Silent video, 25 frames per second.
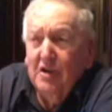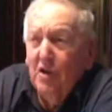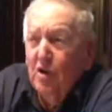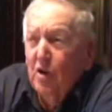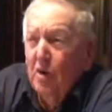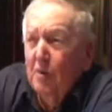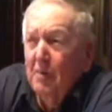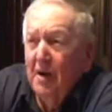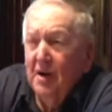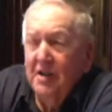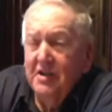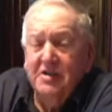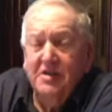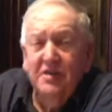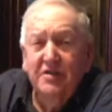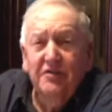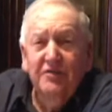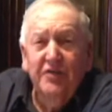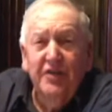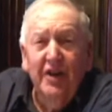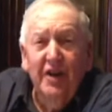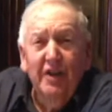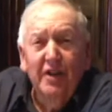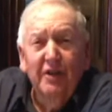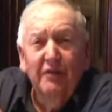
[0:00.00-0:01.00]
coal buckets and
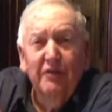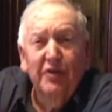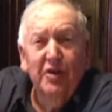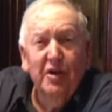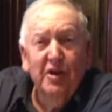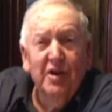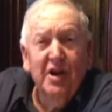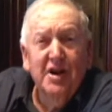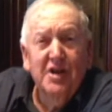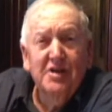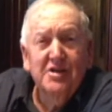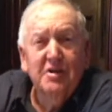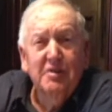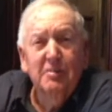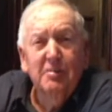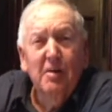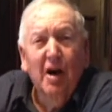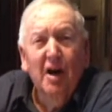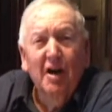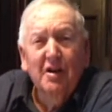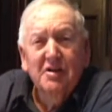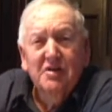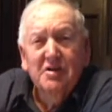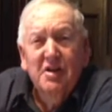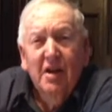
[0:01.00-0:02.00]
fill the fertilizer
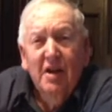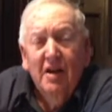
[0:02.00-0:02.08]
box.